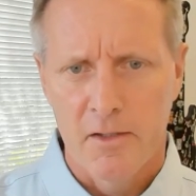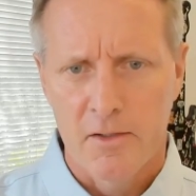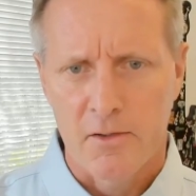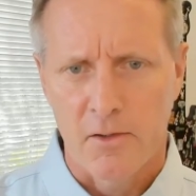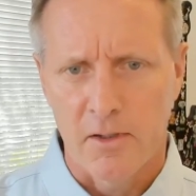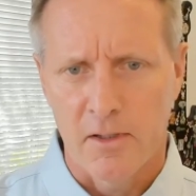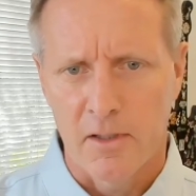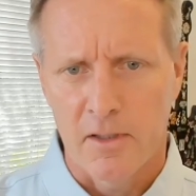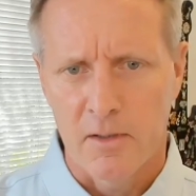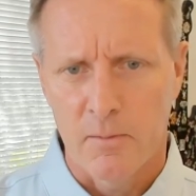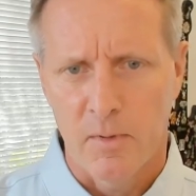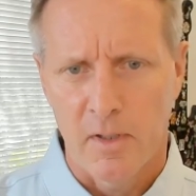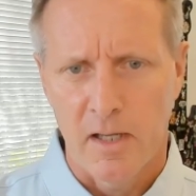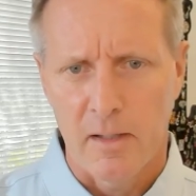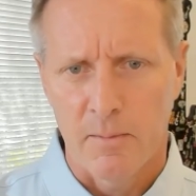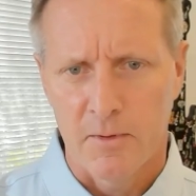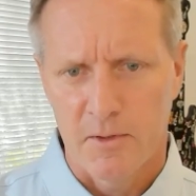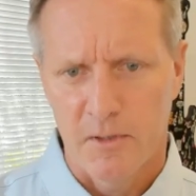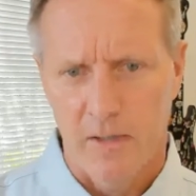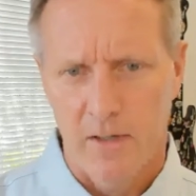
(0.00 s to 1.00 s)
So you need to be
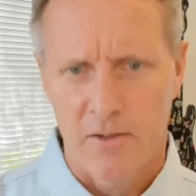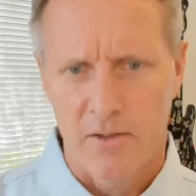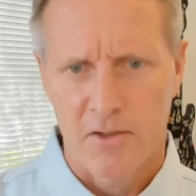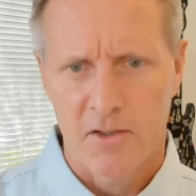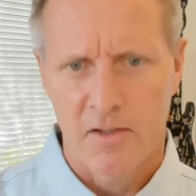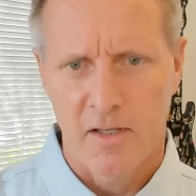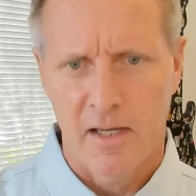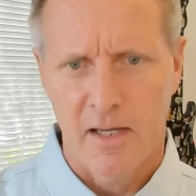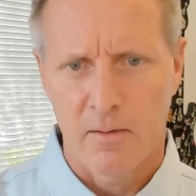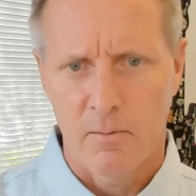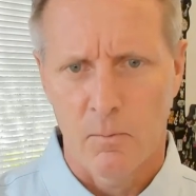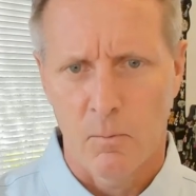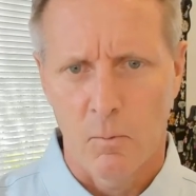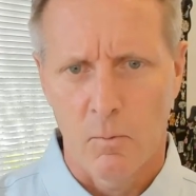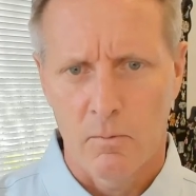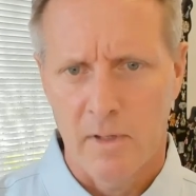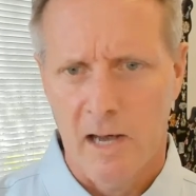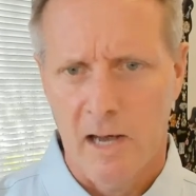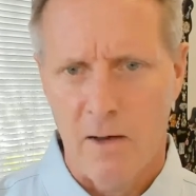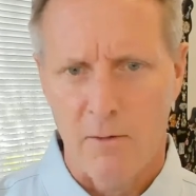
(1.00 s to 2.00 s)
able to
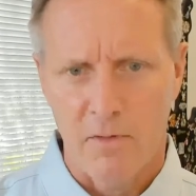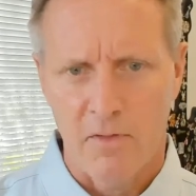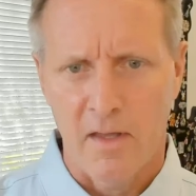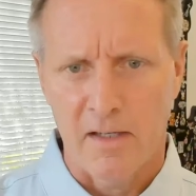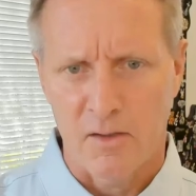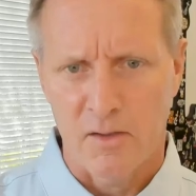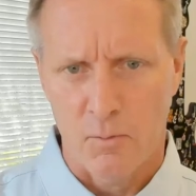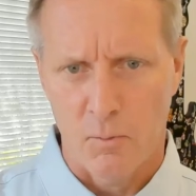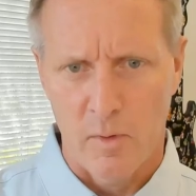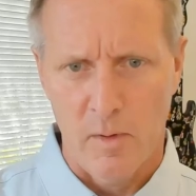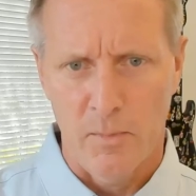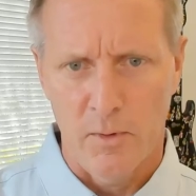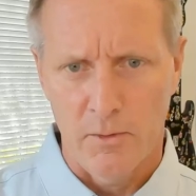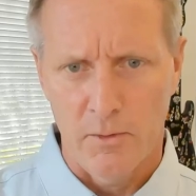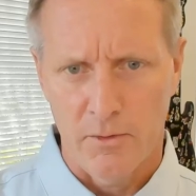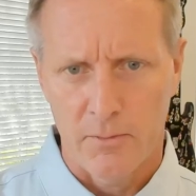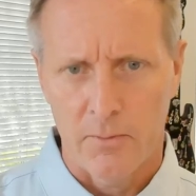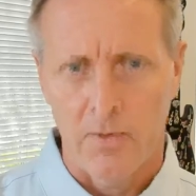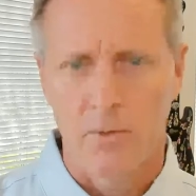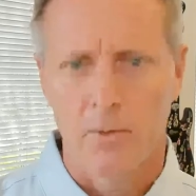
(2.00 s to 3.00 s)
understand how things
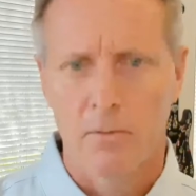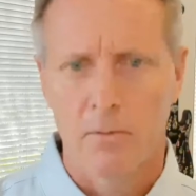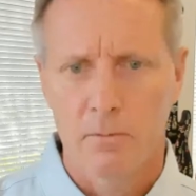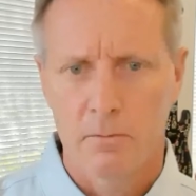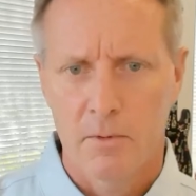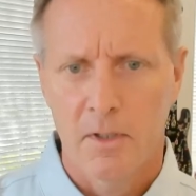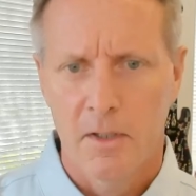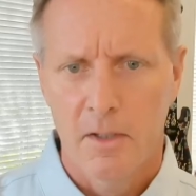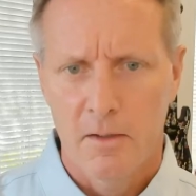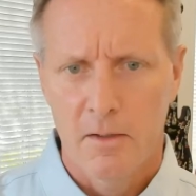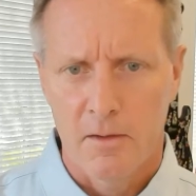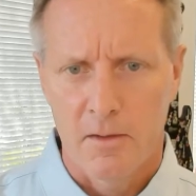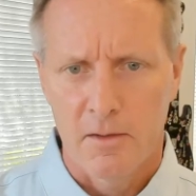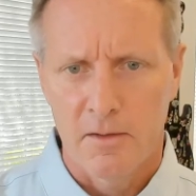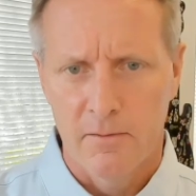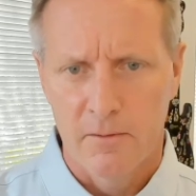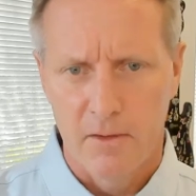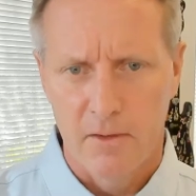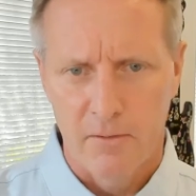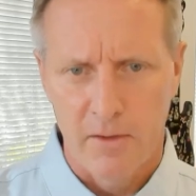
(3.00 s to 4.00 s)
ripple through
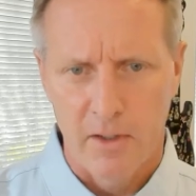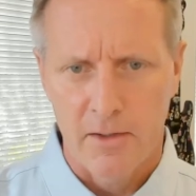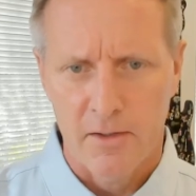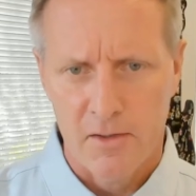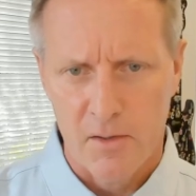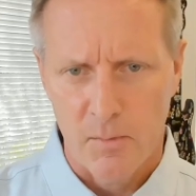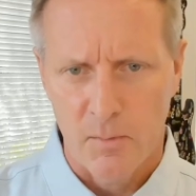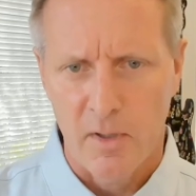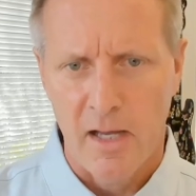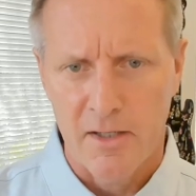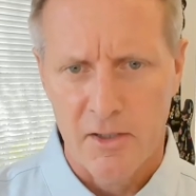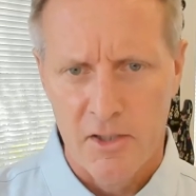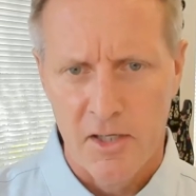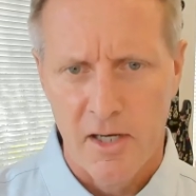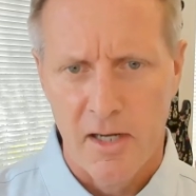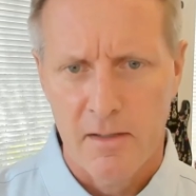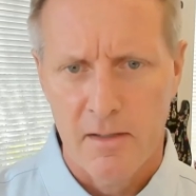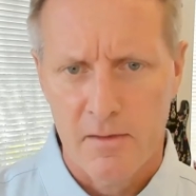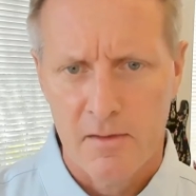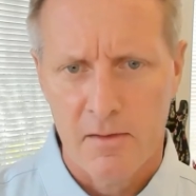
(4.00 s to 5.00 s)
the, the various supply
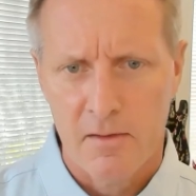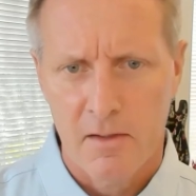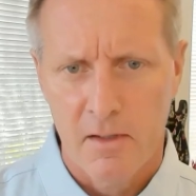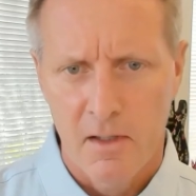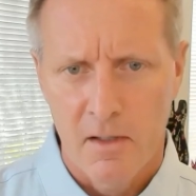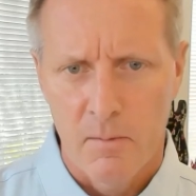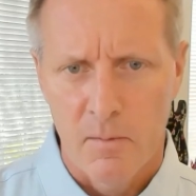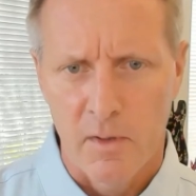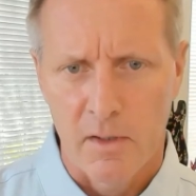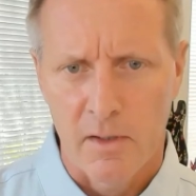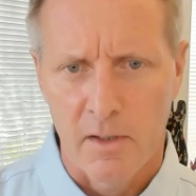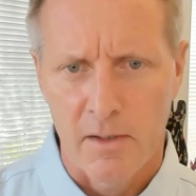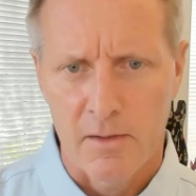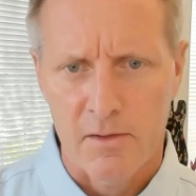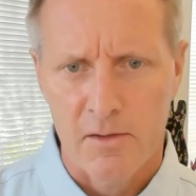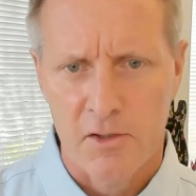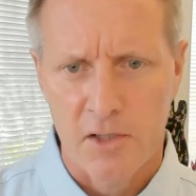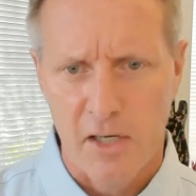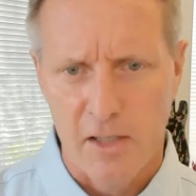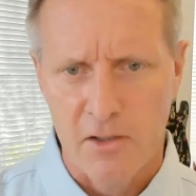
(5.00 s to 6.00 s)
chains
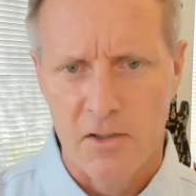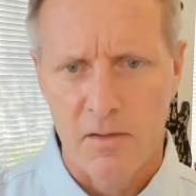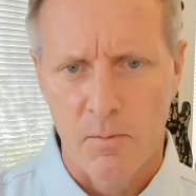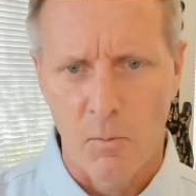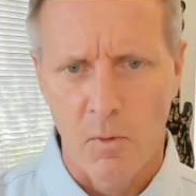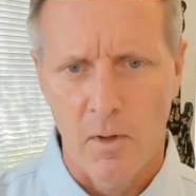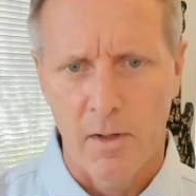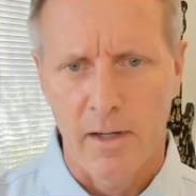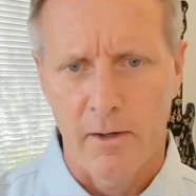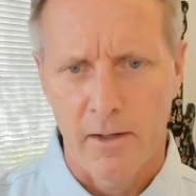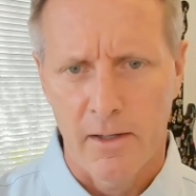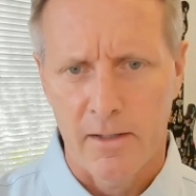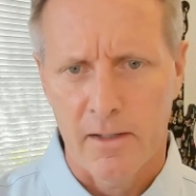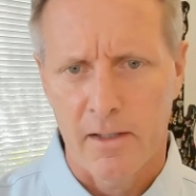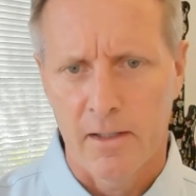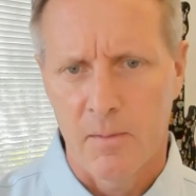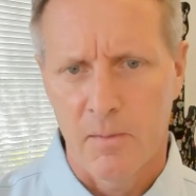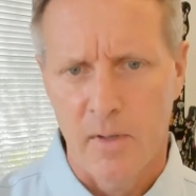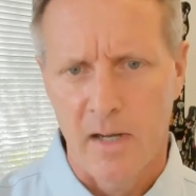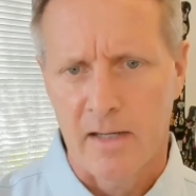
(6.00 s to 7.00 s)
because changes in one area
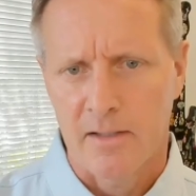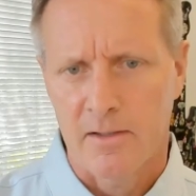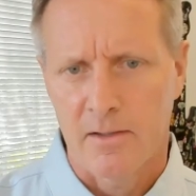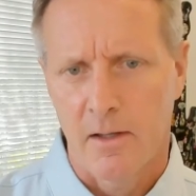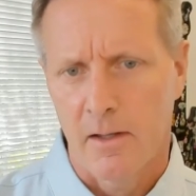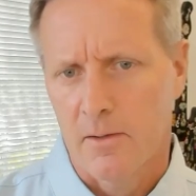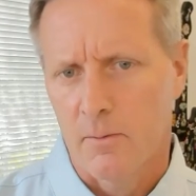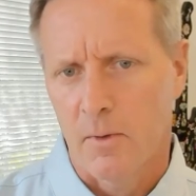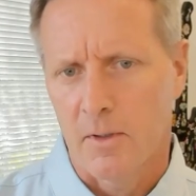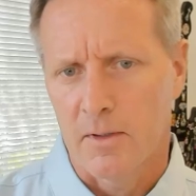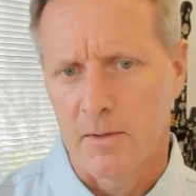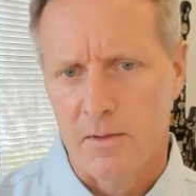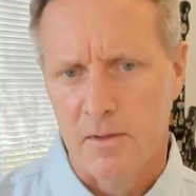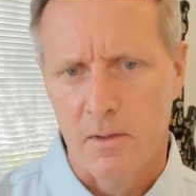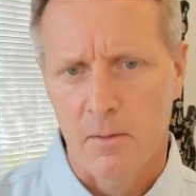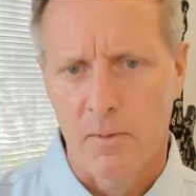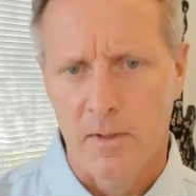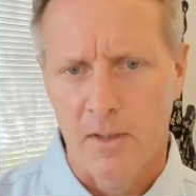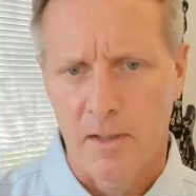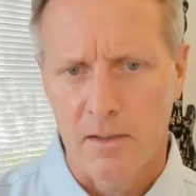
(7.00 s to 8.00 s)
can impact another one.
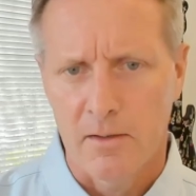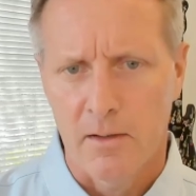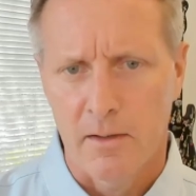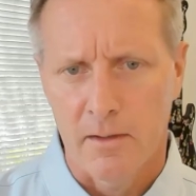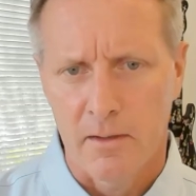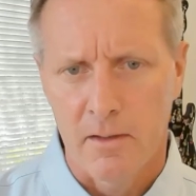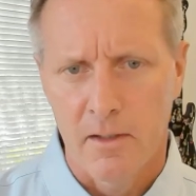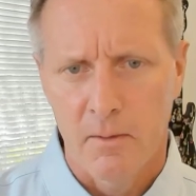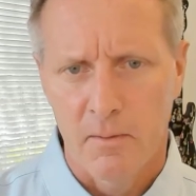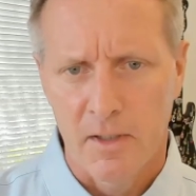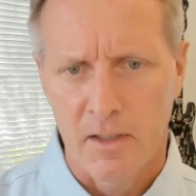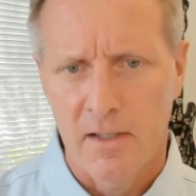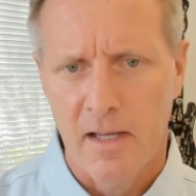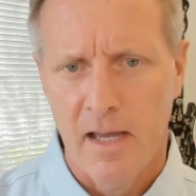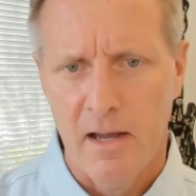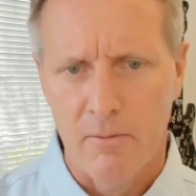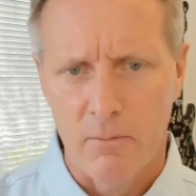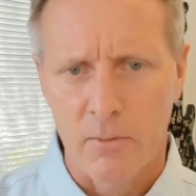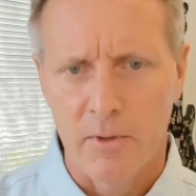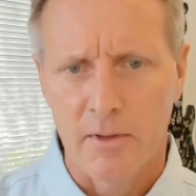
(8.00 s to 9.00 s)
So we need to we need
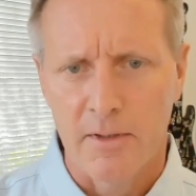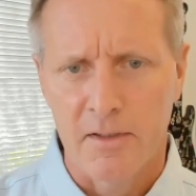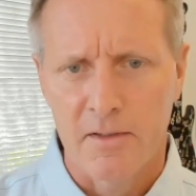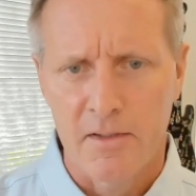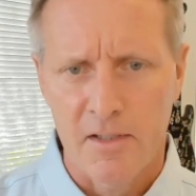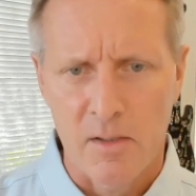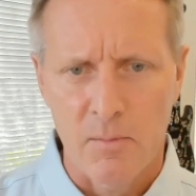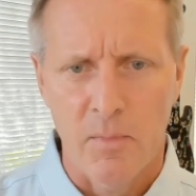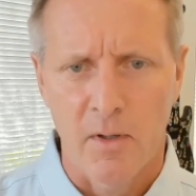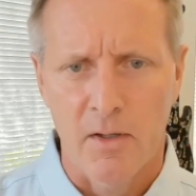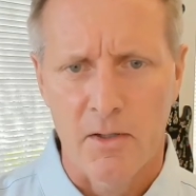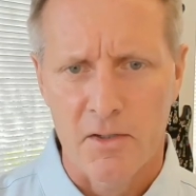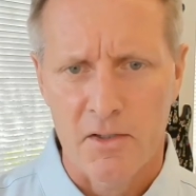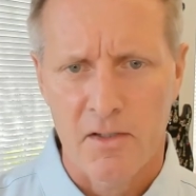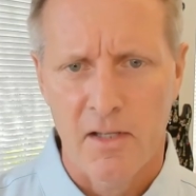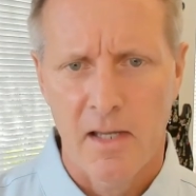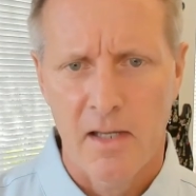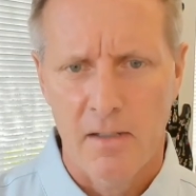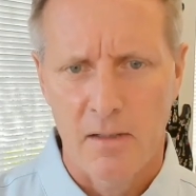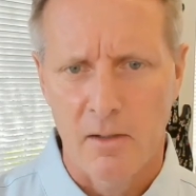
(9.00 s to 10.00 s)
to have really deep
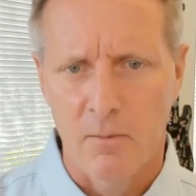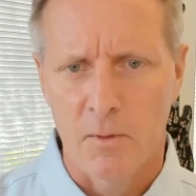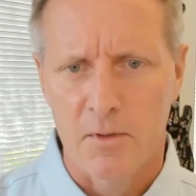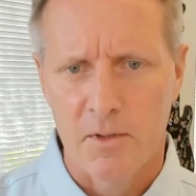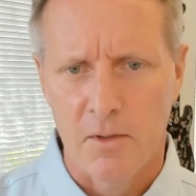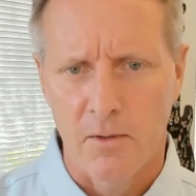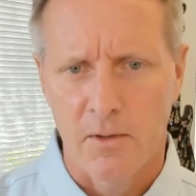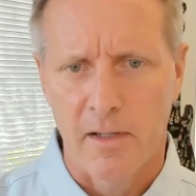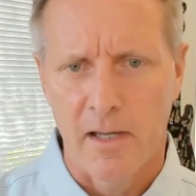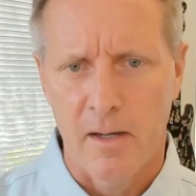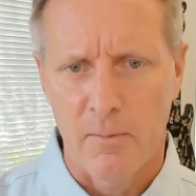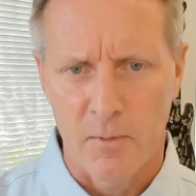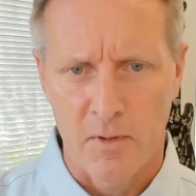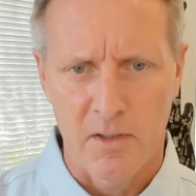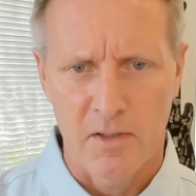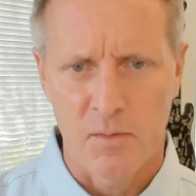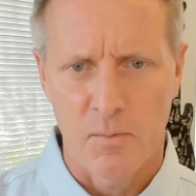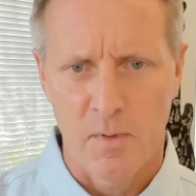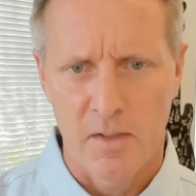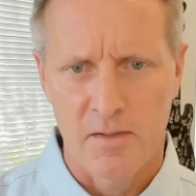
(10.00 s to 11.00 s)
understanding of what's going on
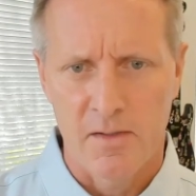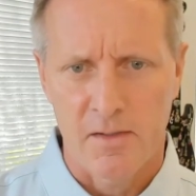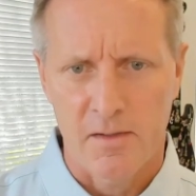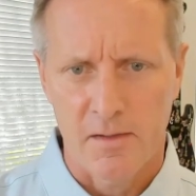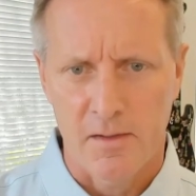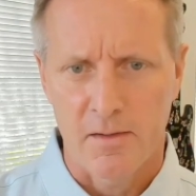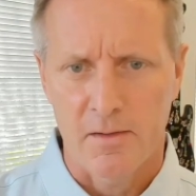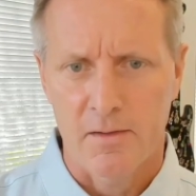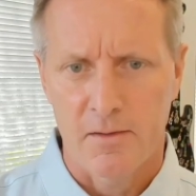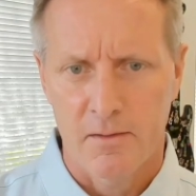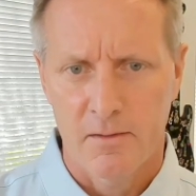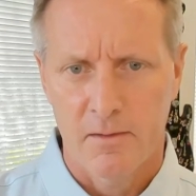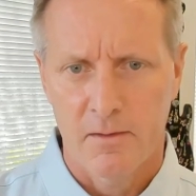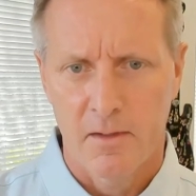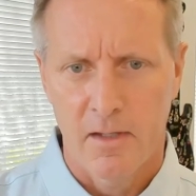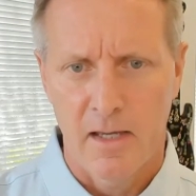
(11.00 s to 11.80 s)
with these businesses.